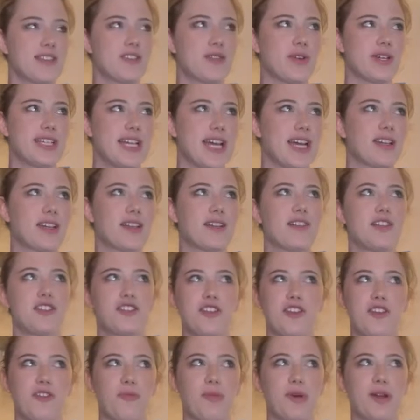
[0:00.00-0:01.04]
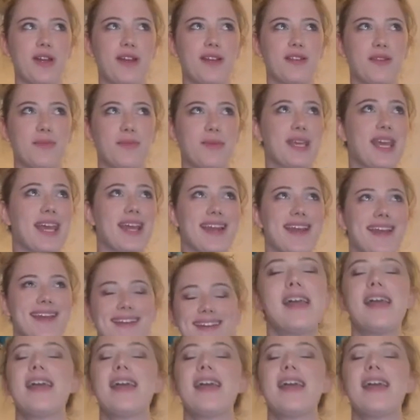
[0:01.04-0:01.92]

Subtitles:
so I technically should have put it at the beginning.